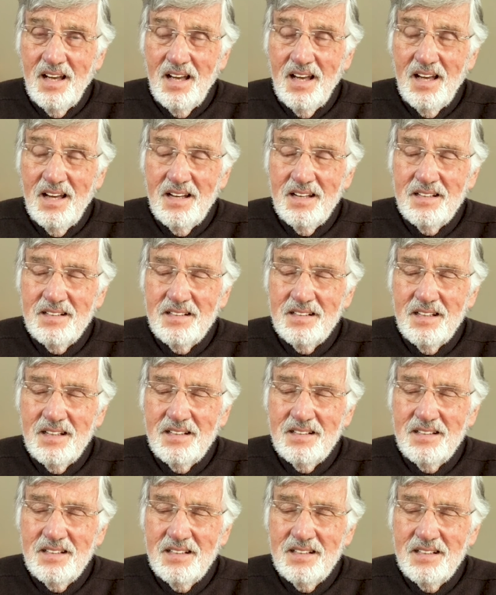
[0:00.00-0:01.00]
And
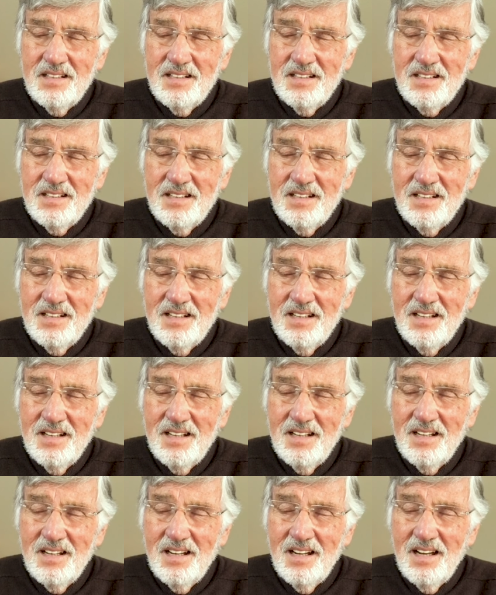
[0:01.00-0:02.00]
uh,
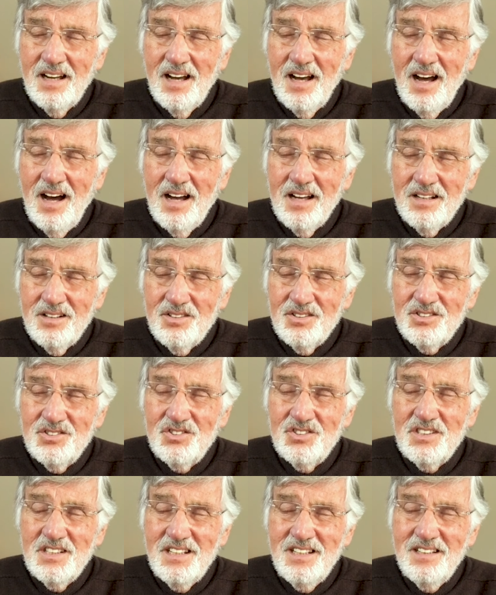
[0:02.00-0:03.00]
I could
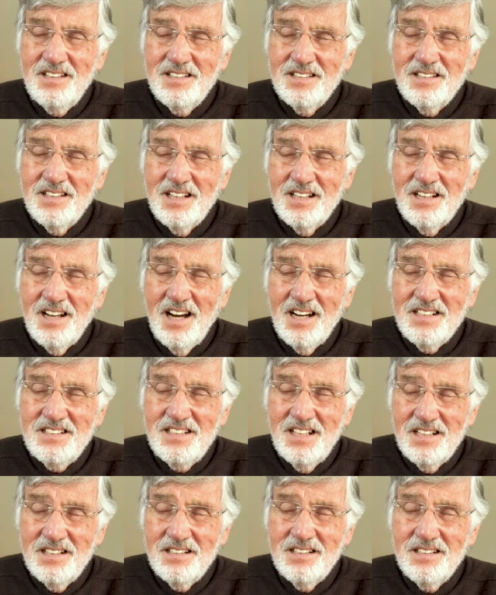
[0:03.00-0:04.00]
see that I
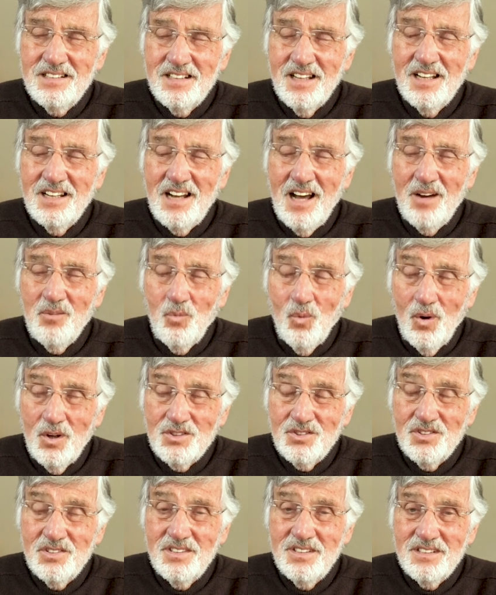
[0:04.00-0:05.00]
didn't and I
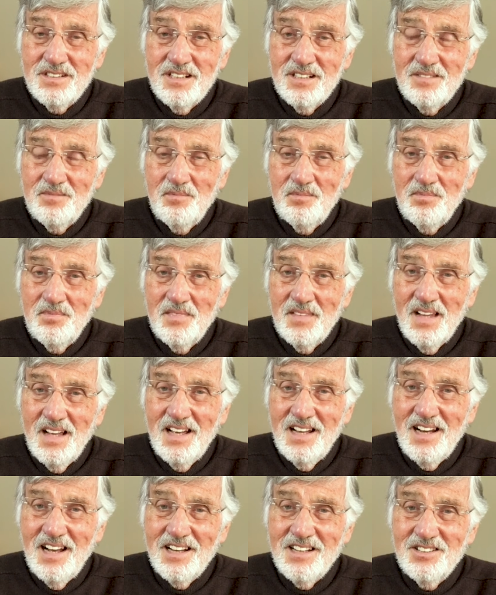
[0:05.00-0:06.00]
wasn't,
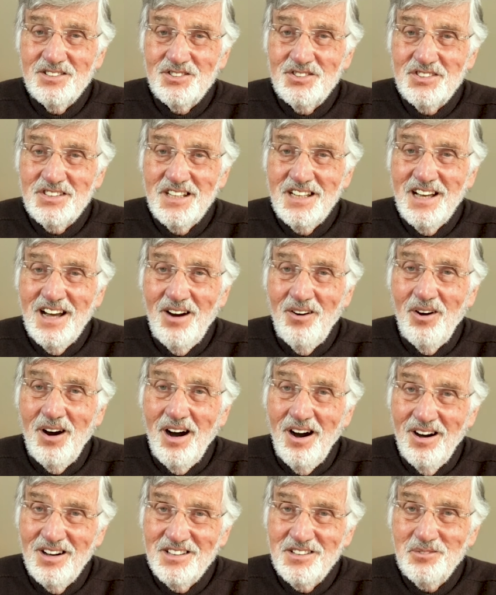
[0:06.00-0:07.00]
and I could see how
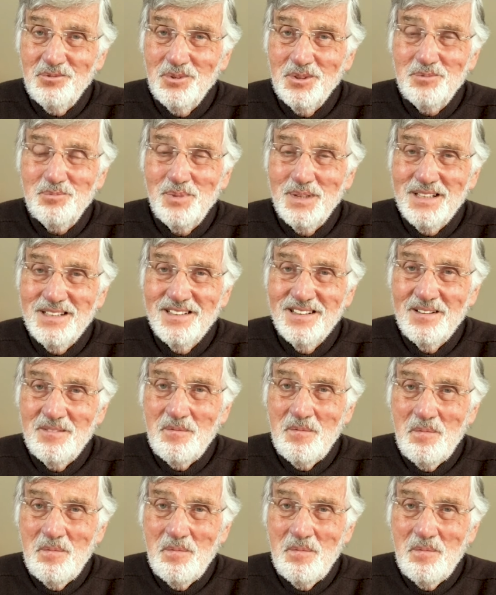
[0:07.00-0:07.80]
hard it would be.